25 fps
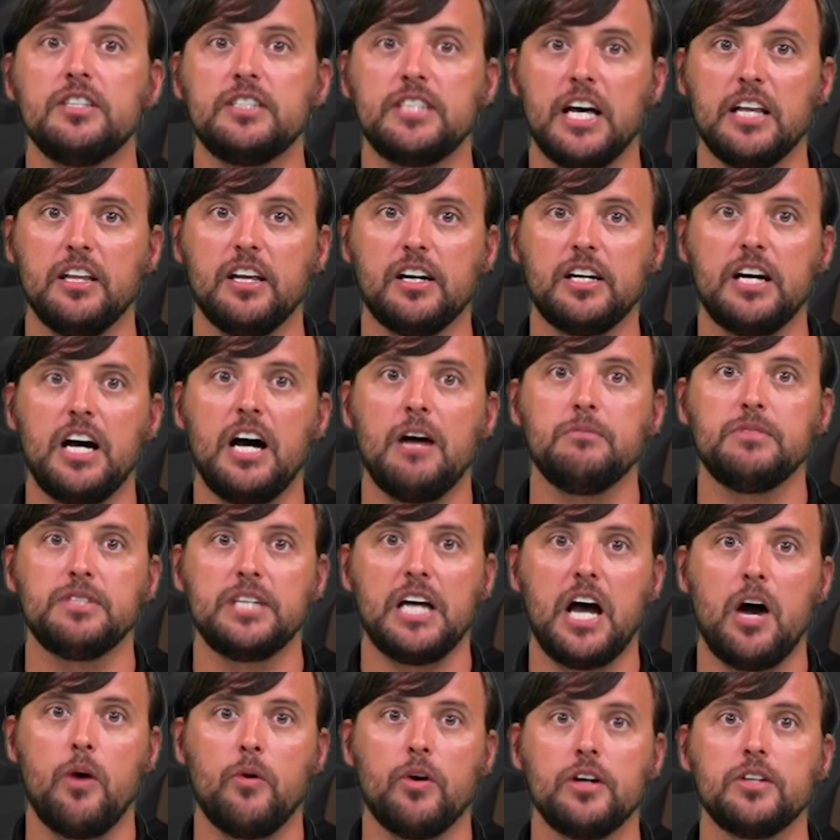telecom
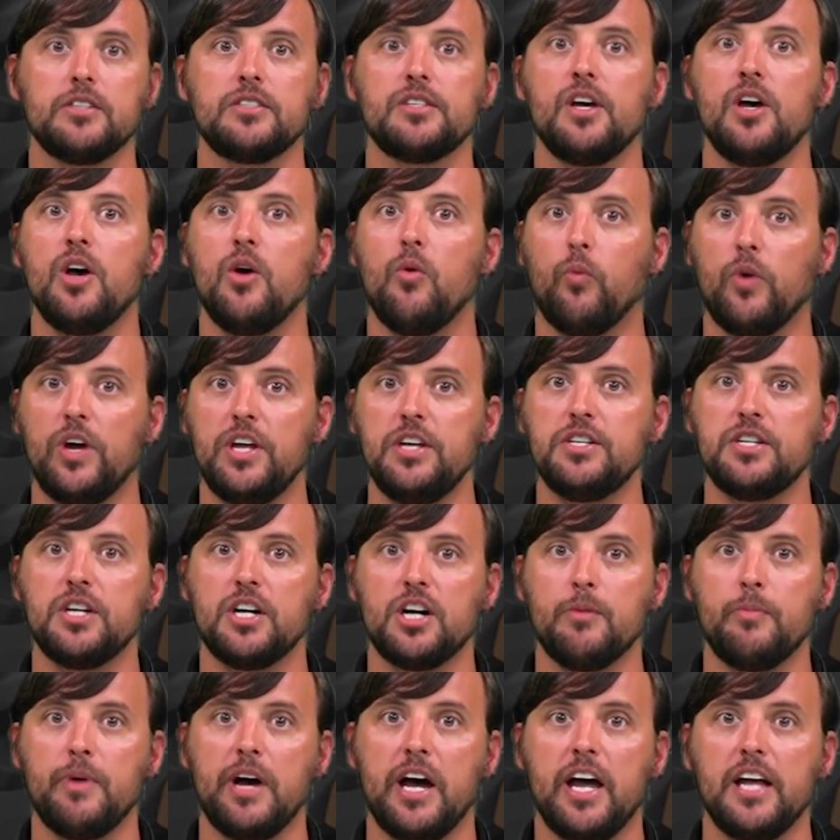towers, wind
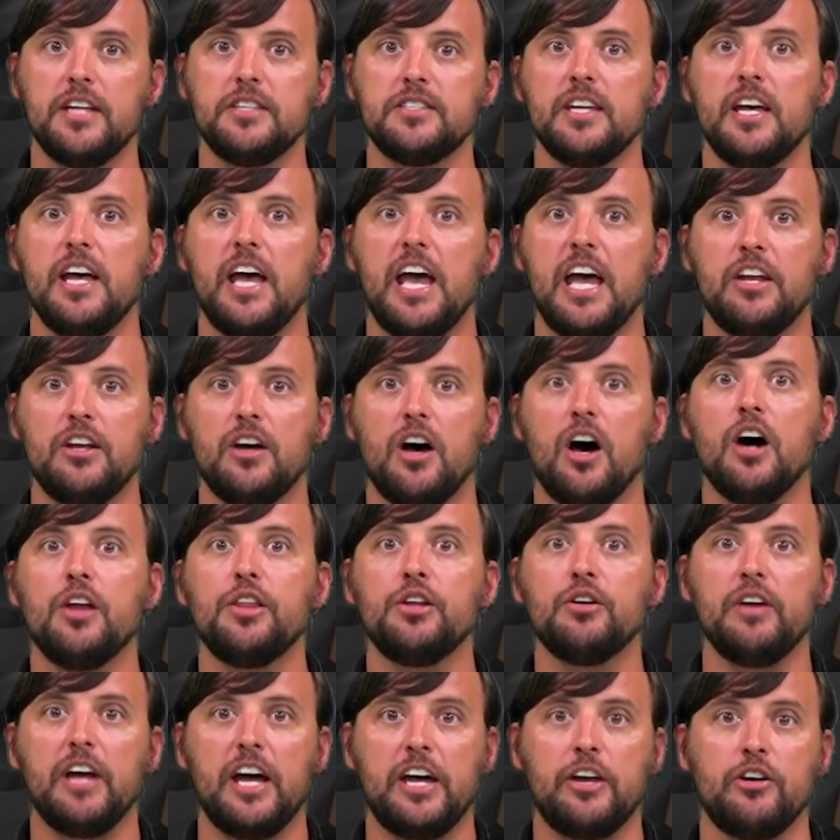turbines, and
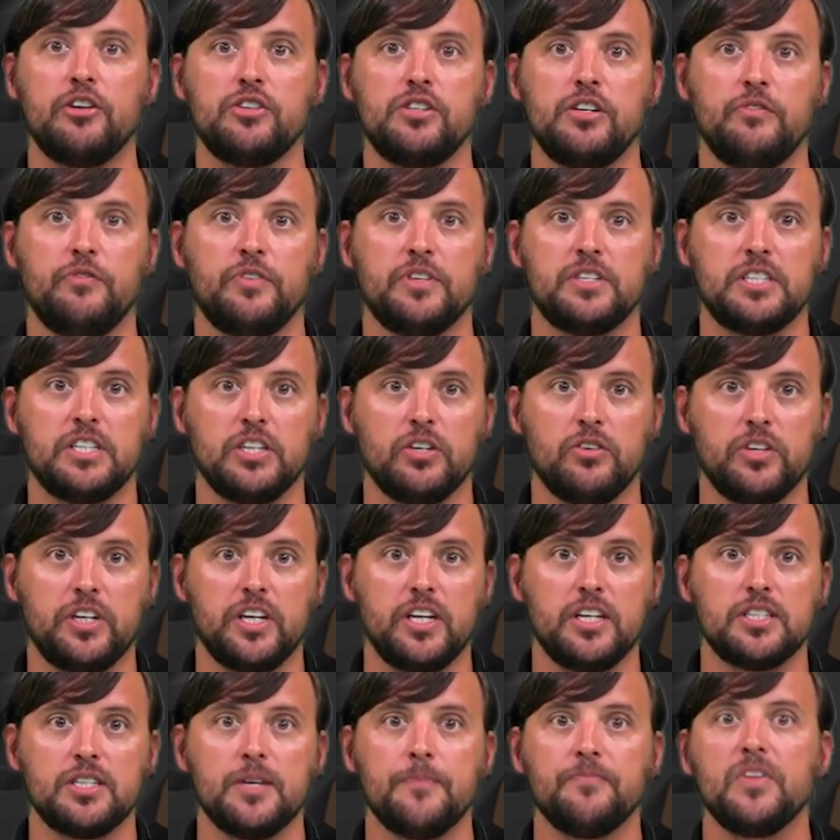other energy
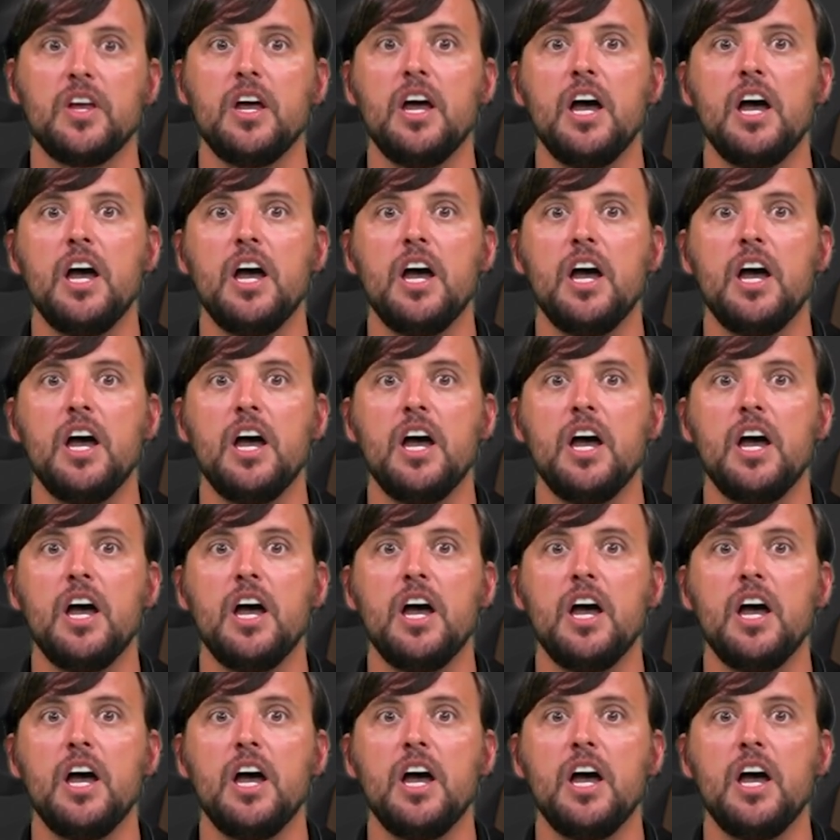facilities,